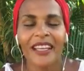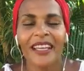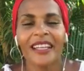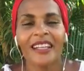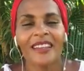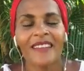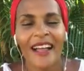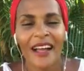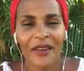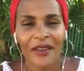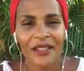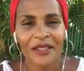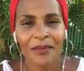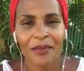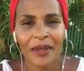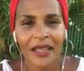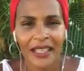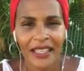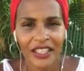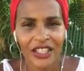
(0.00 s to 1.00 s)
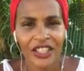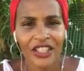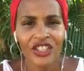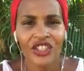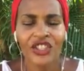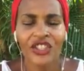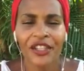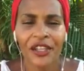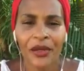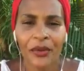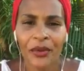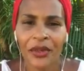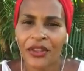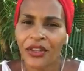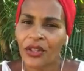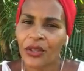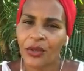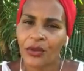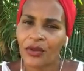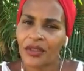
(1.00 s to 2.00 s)
it allows me to share
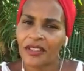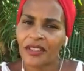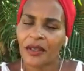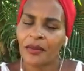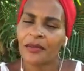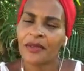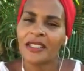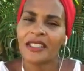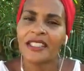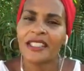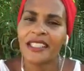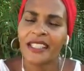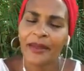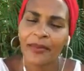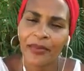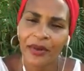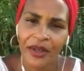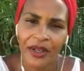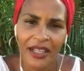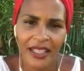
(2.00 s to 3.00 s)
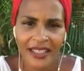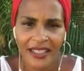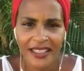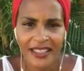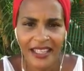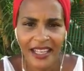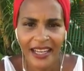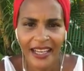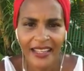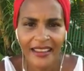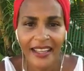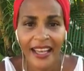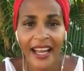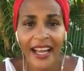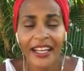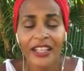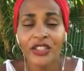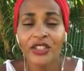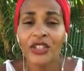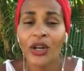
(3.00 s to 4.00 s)
with you some deeper insight that I